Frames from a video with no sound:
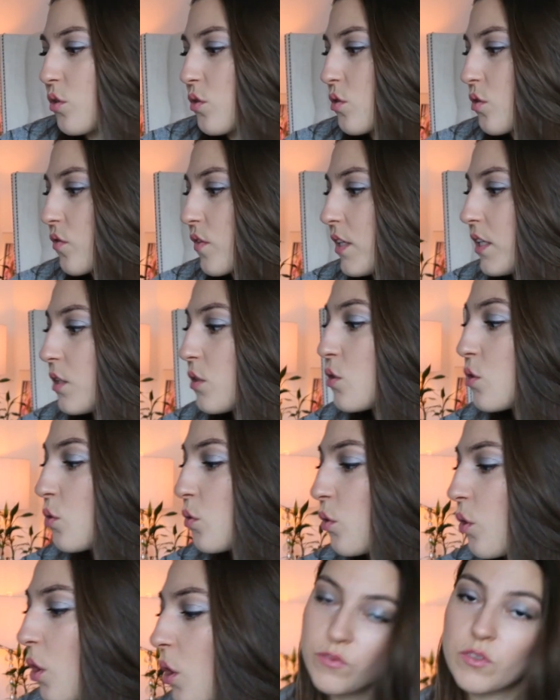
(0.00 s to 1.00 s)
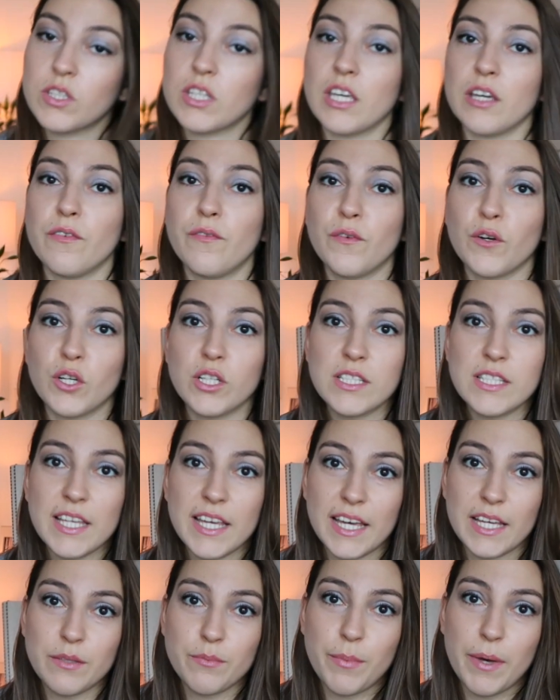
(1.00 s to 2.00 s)
is already too long. Okay, first
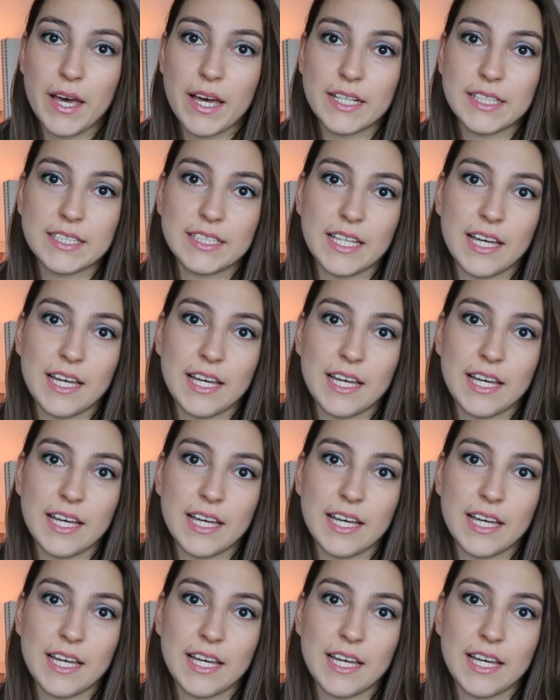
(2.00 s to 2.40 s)
handbag